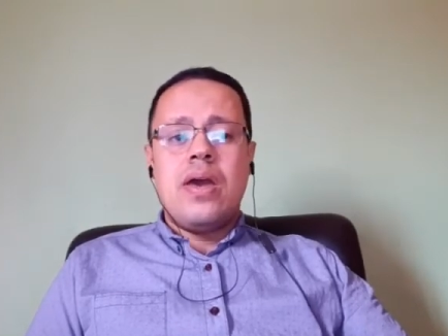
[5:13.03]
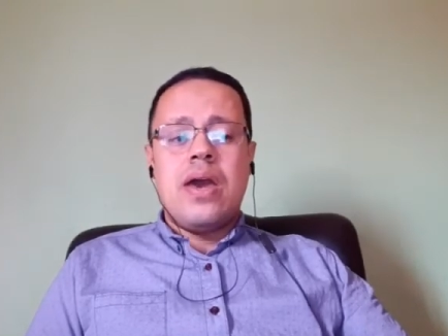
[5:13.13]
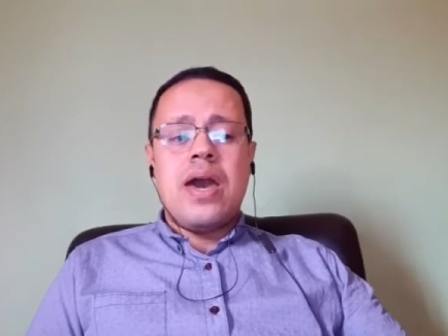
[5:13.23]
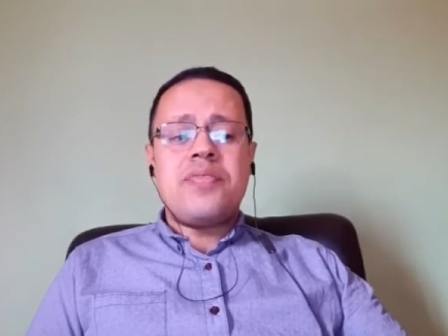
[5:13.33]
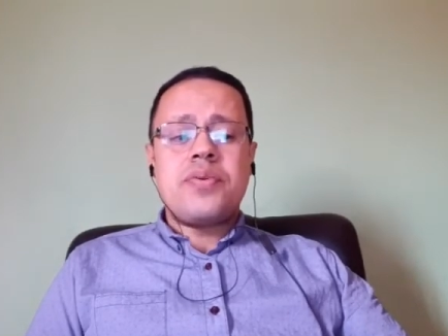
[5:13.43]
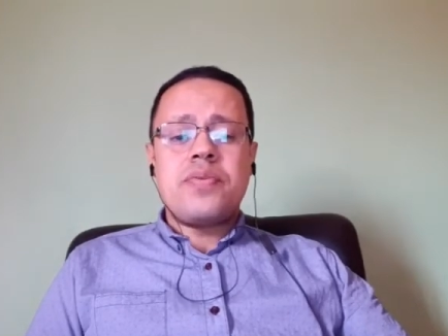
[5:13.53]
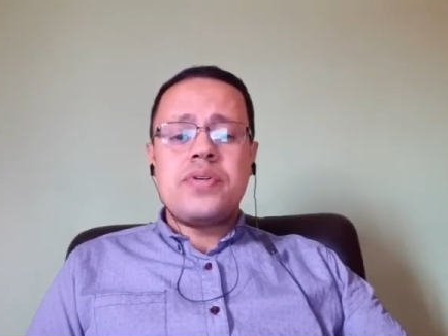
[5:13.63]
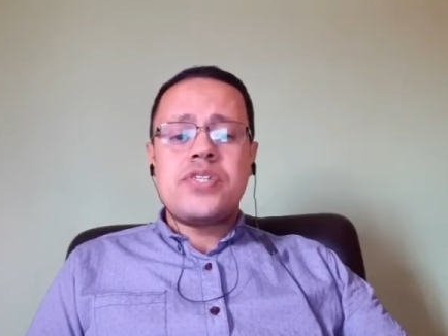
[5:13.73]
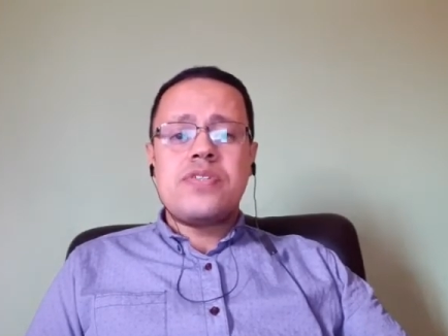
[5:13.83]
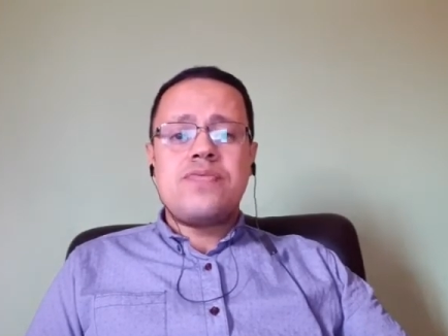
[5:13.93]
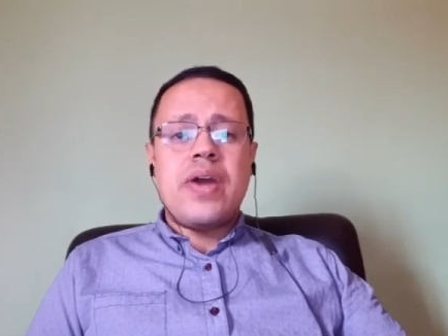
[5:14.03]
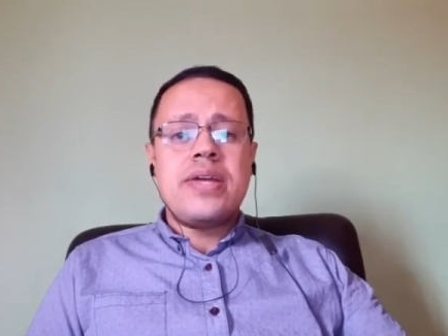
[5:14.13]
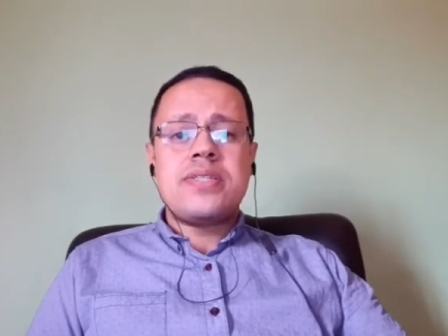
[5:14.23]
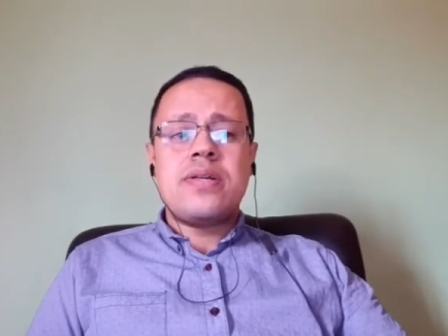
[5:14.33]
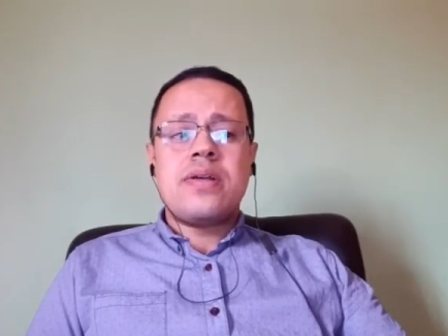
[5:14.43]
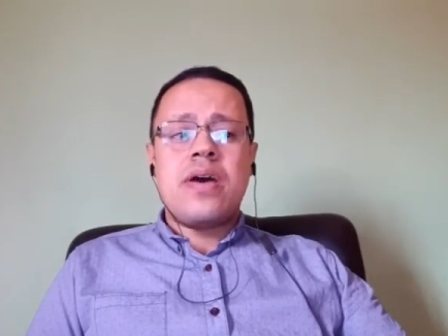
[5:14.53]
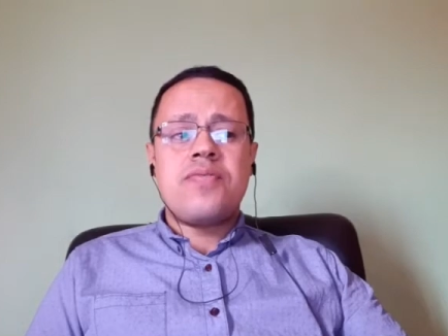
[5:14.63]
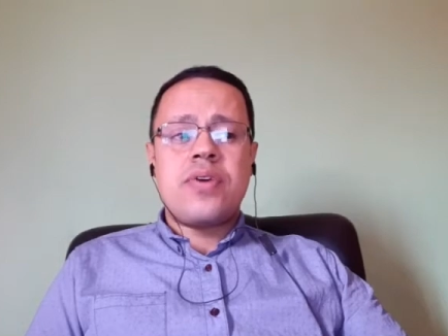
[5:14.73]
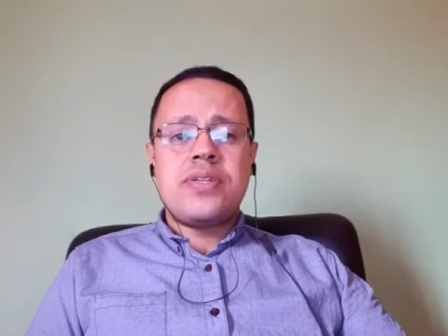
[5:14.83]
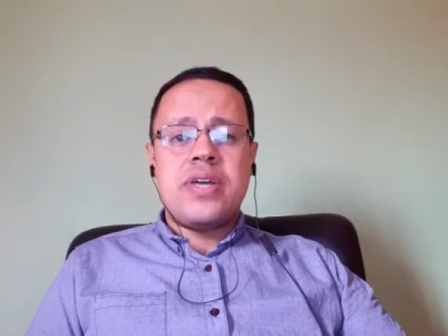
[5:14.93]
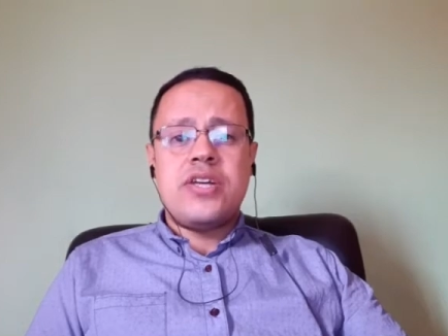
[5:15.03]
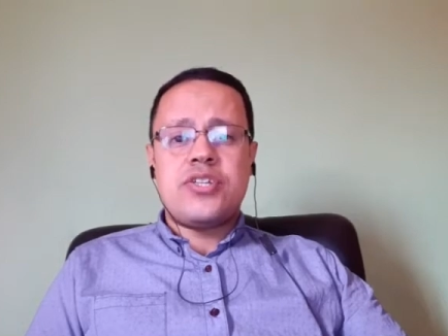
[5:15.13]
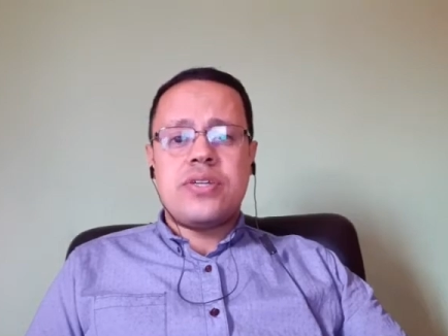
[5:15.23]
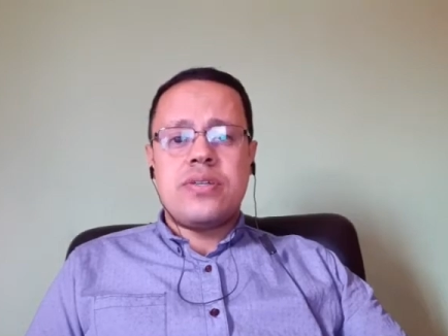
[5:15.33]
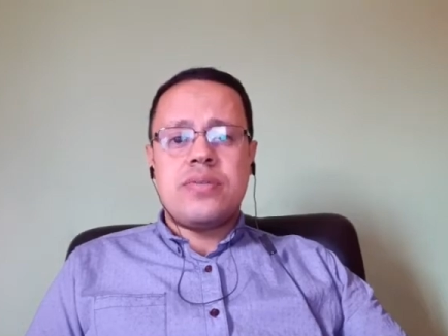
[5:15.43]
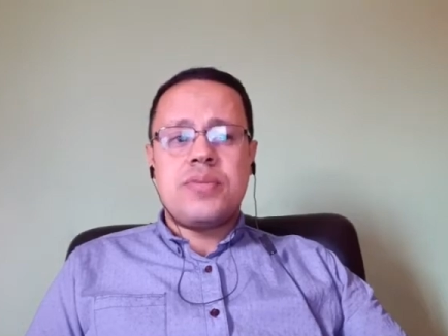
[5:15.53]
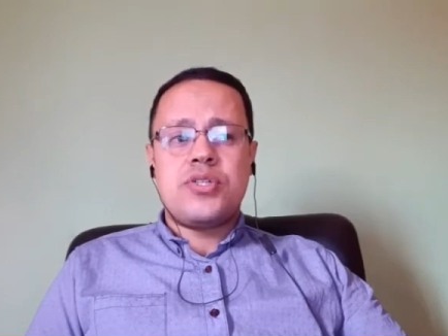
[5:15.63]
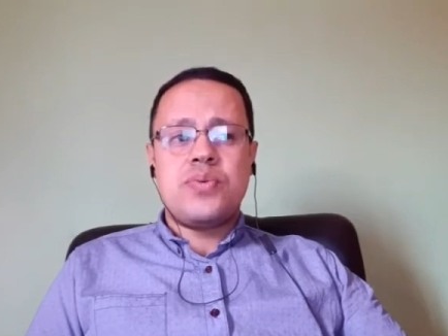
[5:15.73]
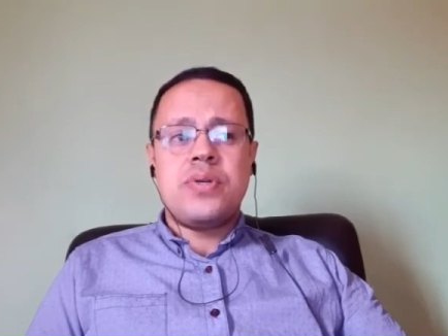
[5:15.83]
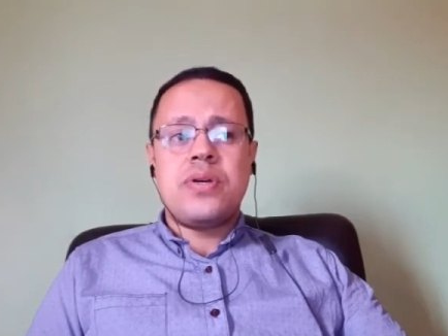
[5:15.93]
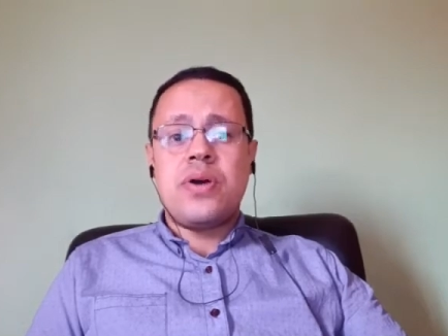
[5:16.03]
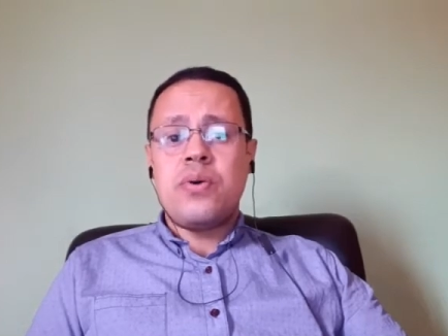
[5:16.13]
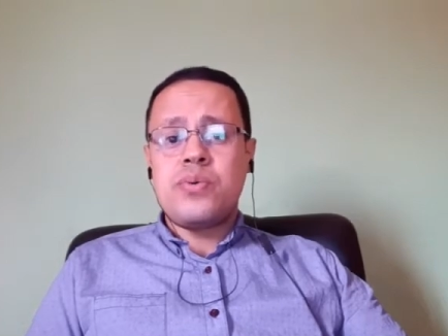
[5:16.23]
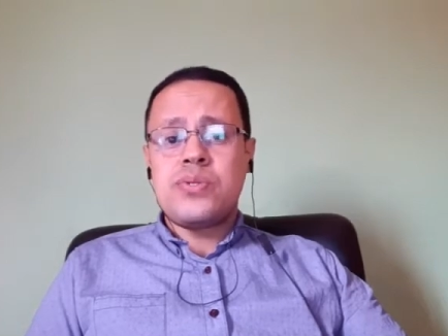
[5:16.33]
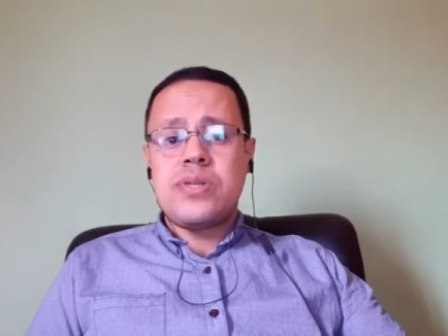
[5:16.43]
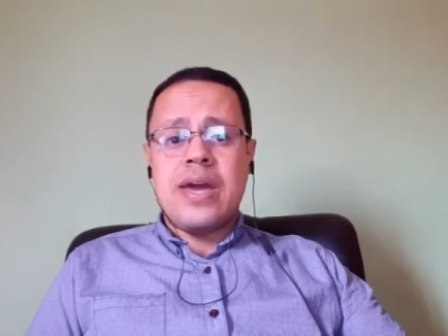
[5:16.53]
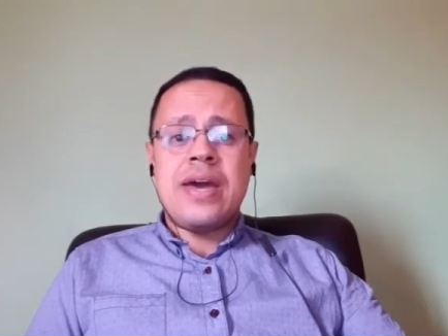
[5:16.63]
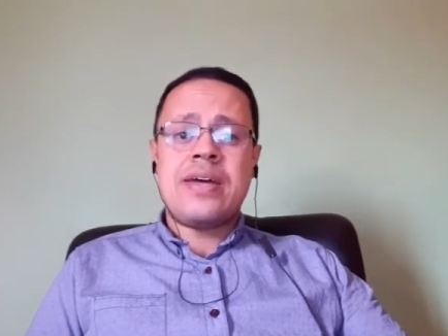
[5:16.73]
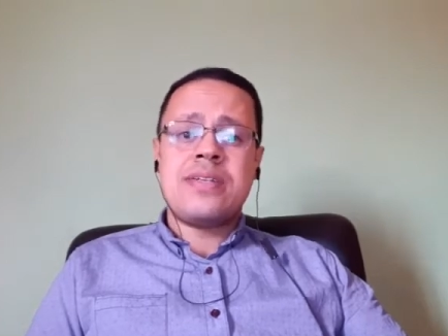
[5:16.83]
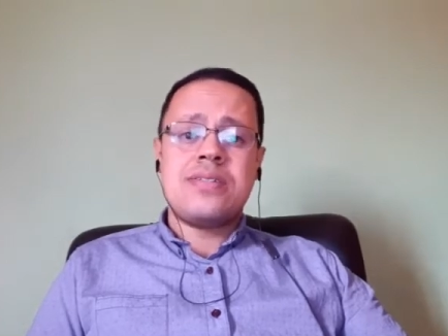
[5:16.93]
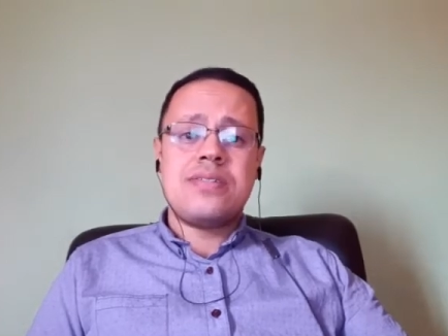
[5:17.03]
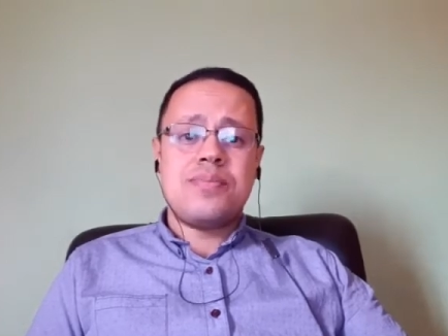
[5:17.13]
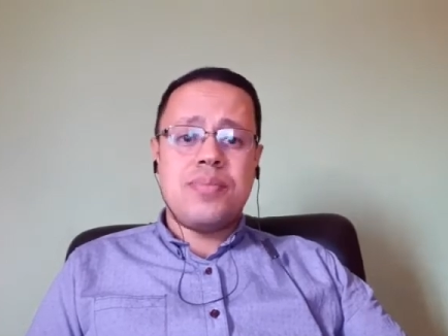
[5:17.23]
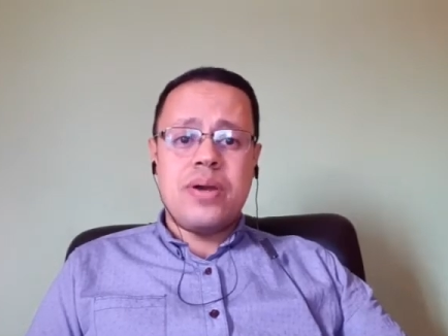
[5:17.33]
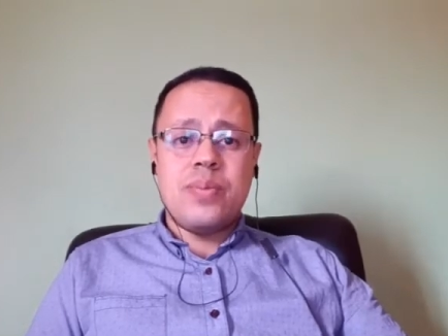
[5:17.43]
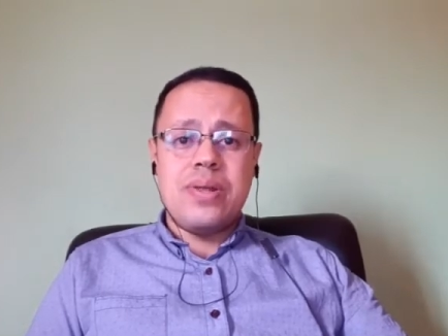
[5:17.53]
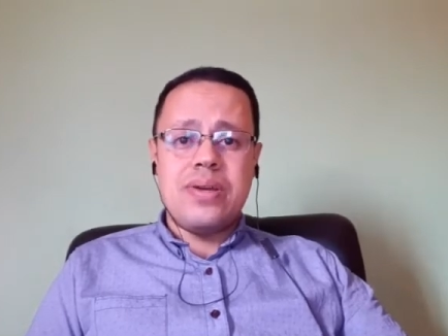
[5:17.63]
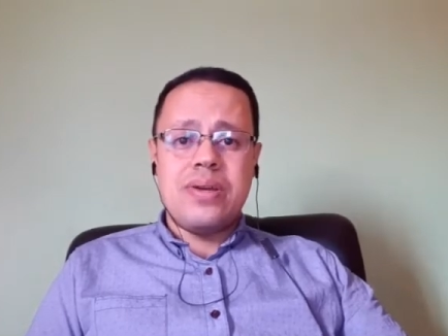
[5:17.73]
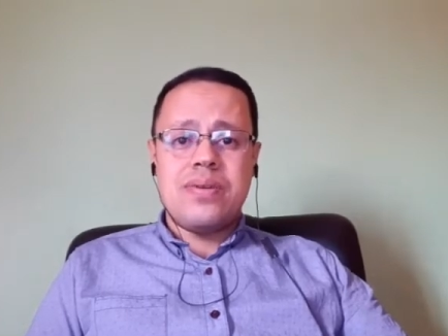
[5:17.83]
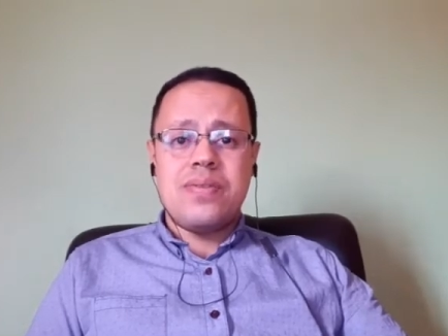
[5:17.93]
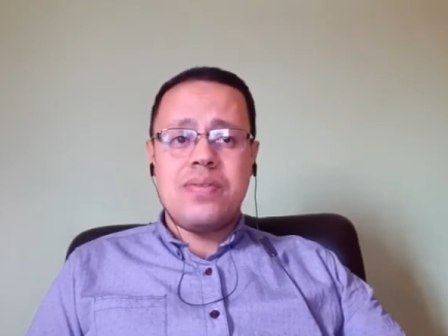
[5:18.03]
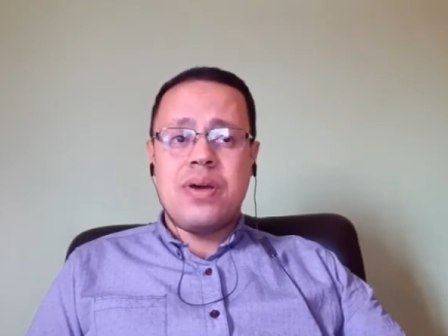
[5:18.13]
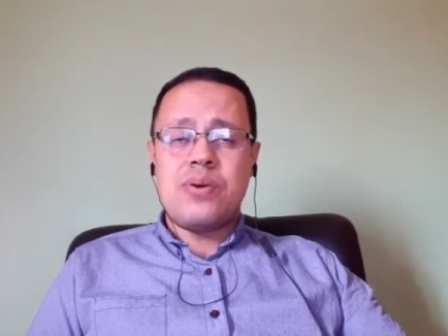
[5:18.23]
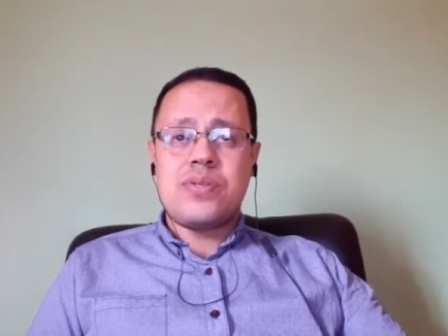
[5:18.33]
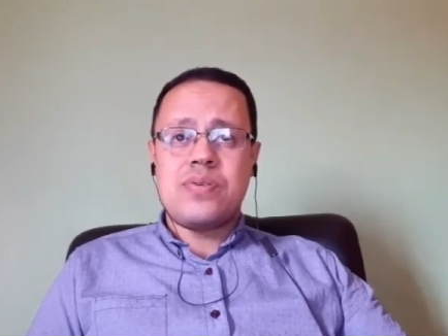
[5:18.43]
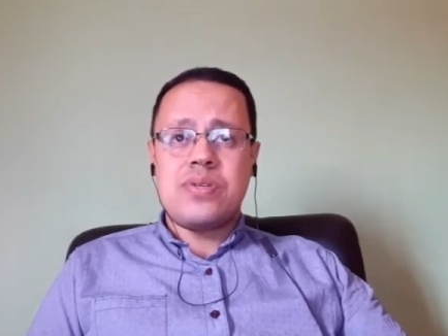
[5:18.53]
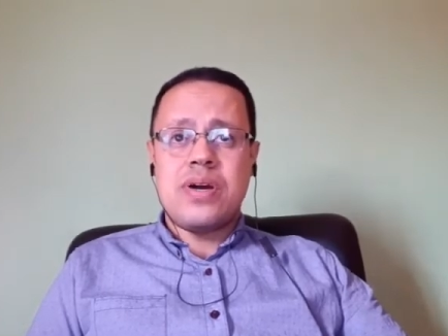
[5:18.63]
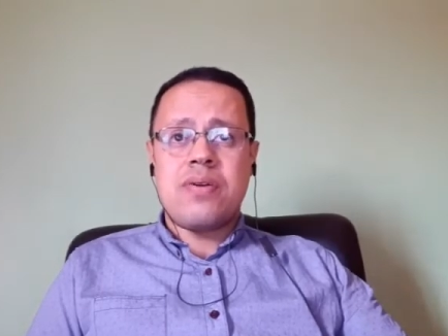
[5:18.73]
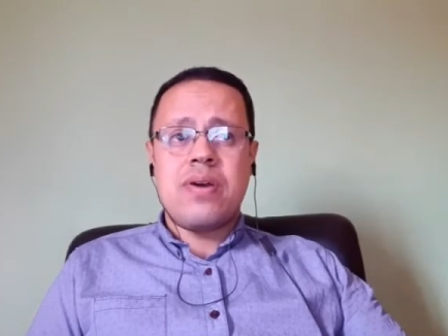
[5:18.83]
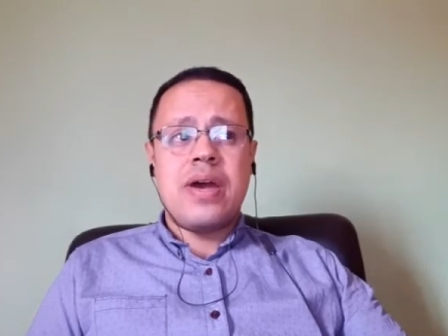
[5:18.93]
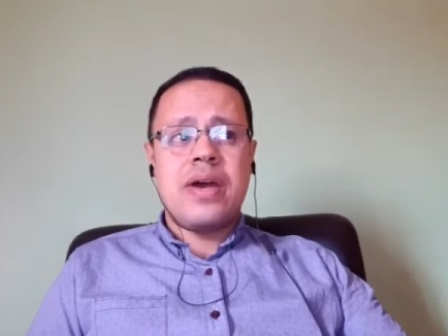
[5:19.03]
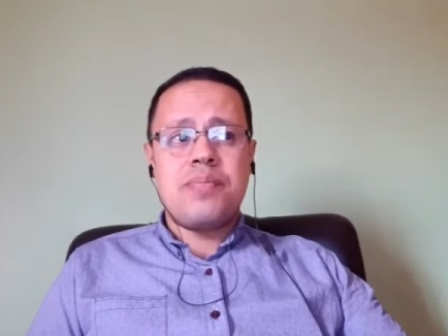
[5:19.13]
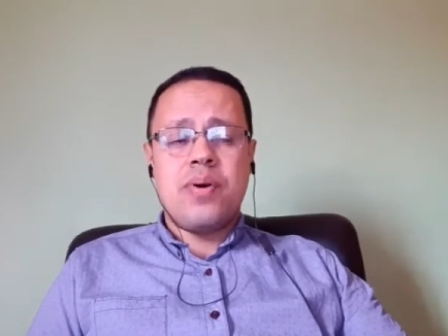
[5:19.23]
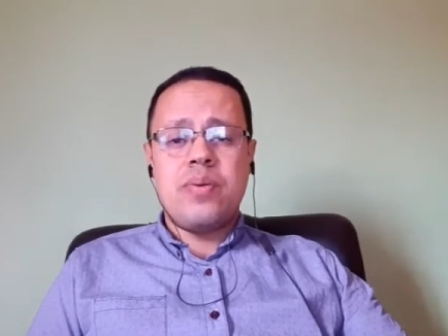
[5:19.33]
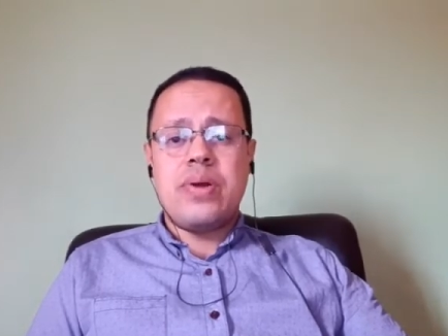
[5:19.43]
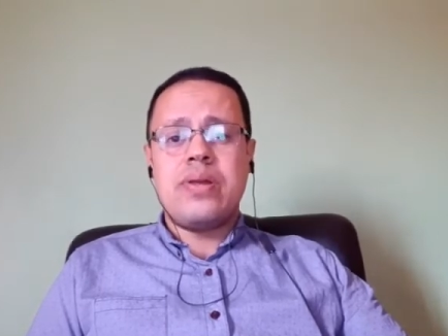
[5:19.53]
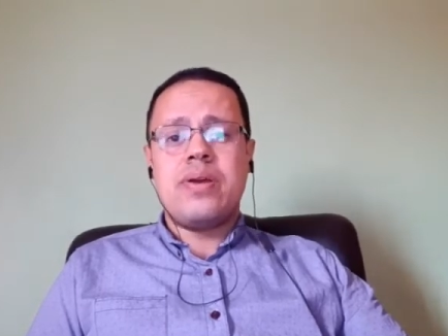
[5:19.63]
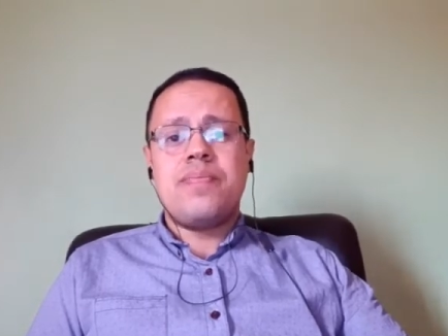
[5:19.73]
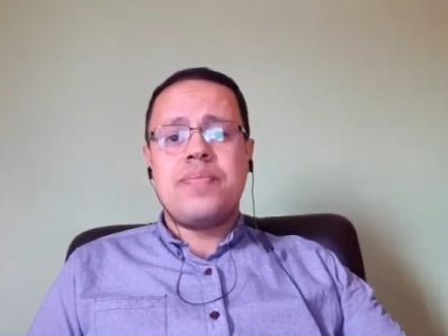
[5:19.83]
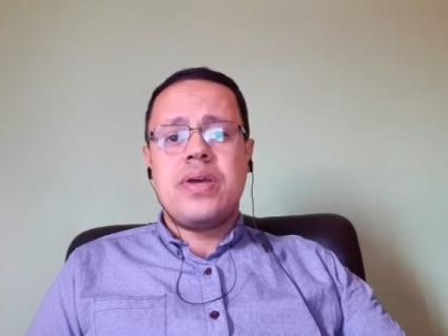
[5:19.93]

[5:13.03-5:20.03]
After this fatal confrontation between the ghost and Boy Willie, the ghost of Sarah and Boy Willie,